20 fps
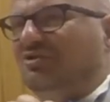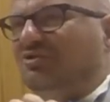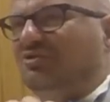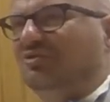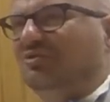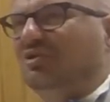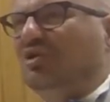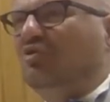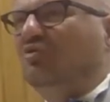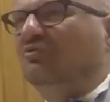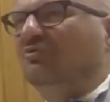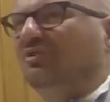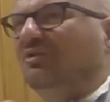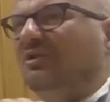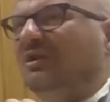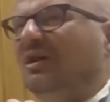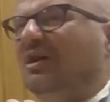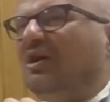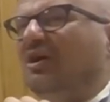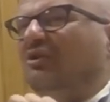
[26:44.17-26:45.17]

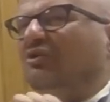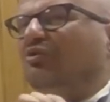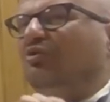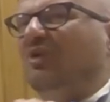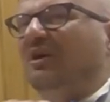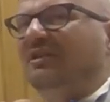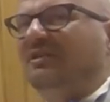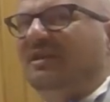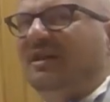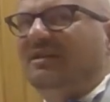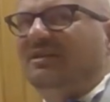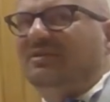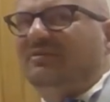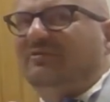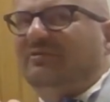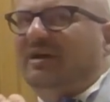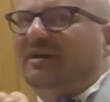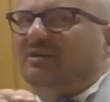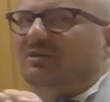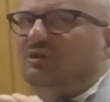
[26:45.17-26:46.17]
to
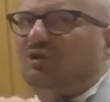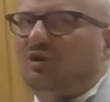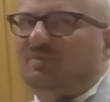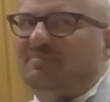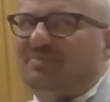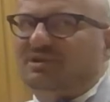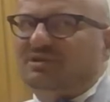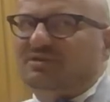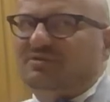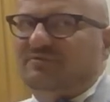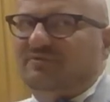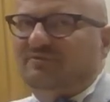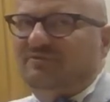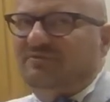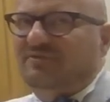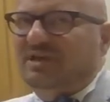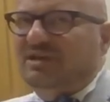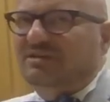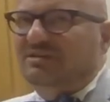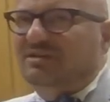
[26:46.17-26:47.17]
identify topics
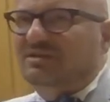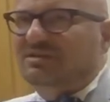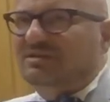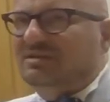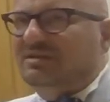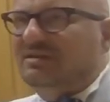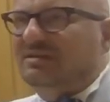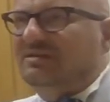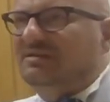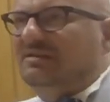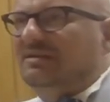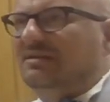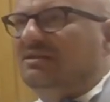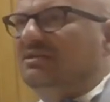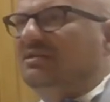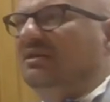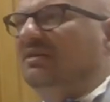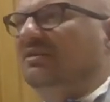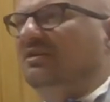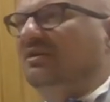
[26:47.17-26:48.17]
they discuss,
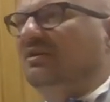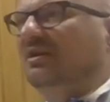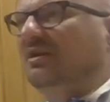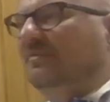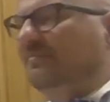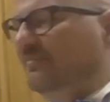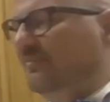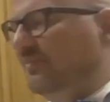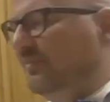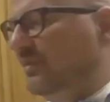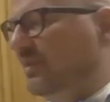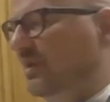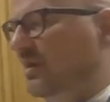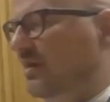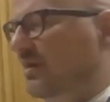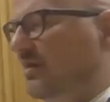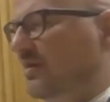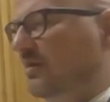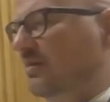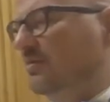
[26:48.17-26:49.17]
etc.
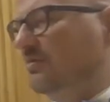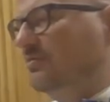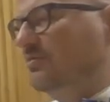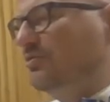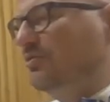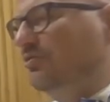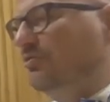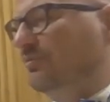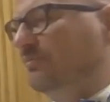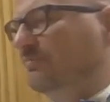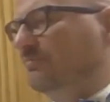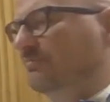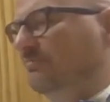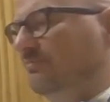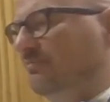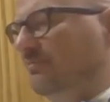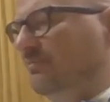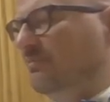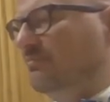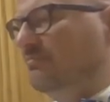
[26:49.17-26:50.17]
So
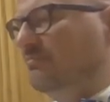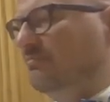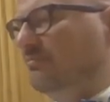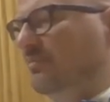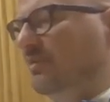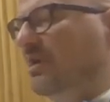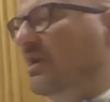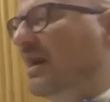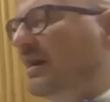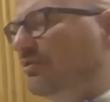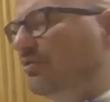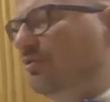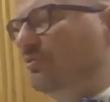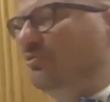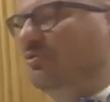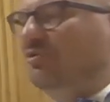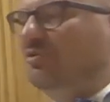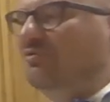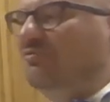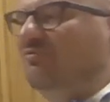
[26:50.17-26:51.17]
I
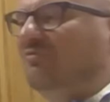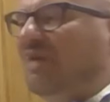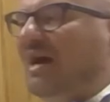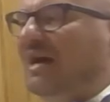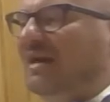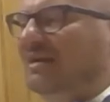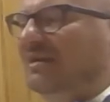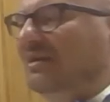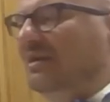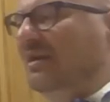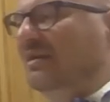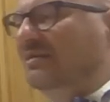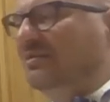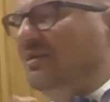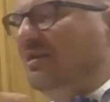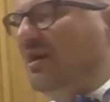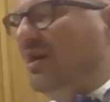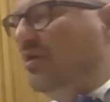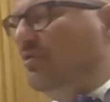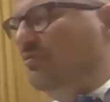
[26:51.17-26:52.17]
don't know why and
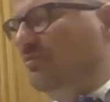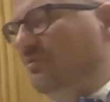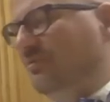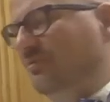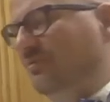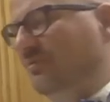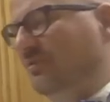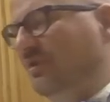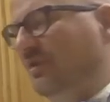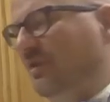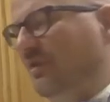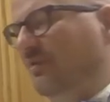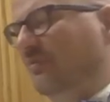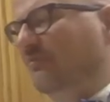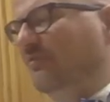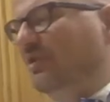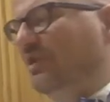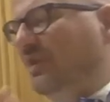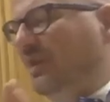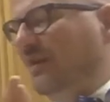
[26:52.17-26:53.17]
how
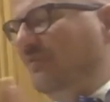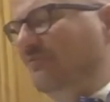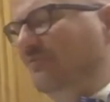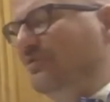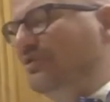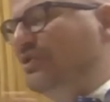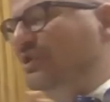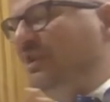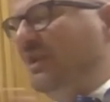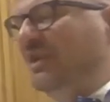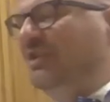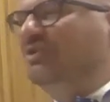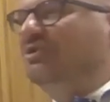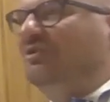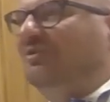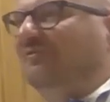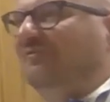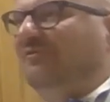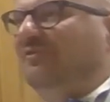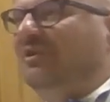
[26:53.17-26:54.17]
we have this strange
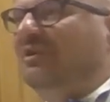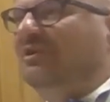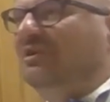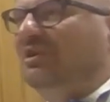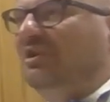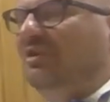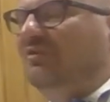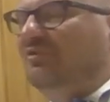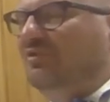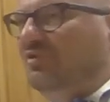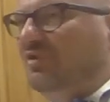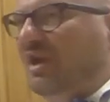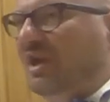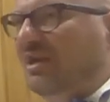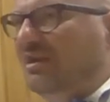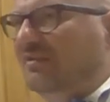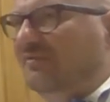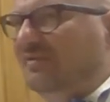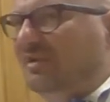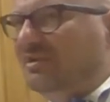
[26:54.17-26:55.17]
thing in
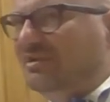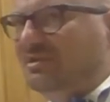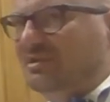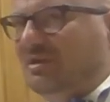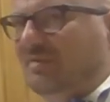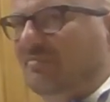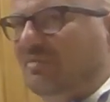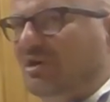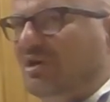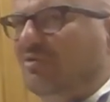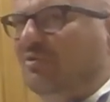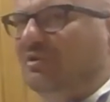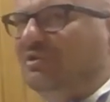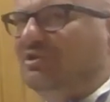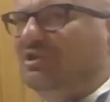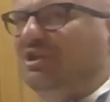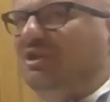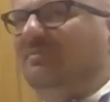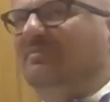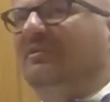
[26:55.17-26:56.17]
Lithuania that somehow
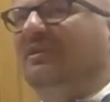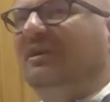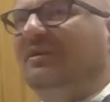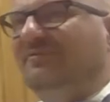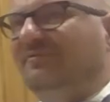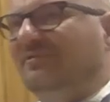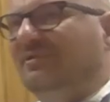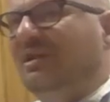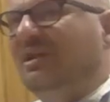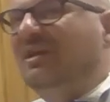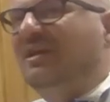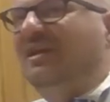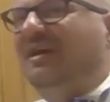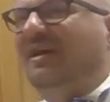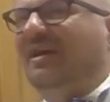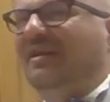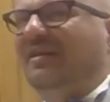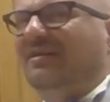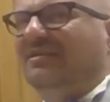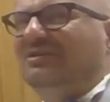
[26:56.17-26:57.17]
extreme left
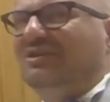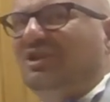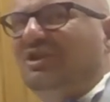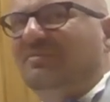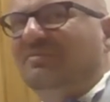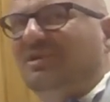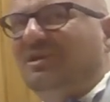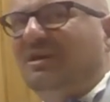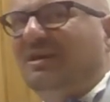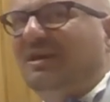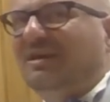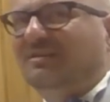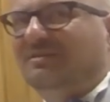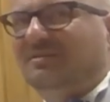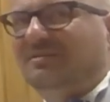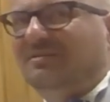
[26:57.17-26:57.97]
and extreme right,